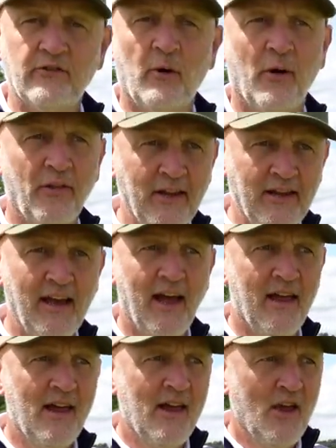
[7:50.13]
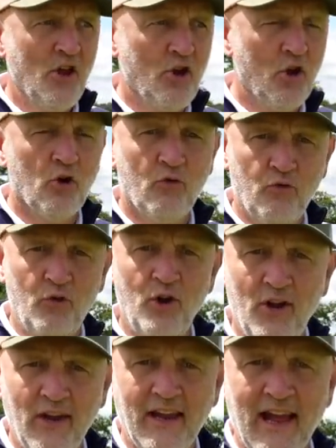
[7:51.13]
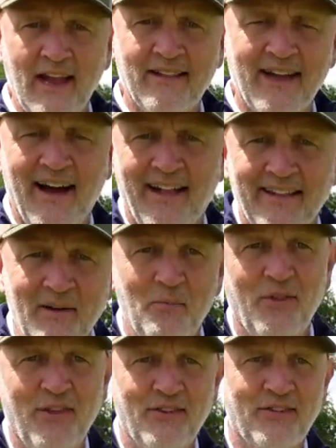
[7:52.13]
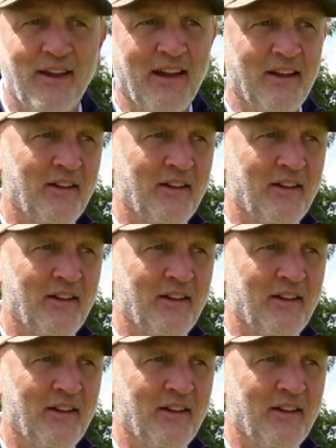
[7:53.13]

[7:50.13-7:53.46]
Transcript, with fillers: So I think, yeah, you could really get dialed in with this thing.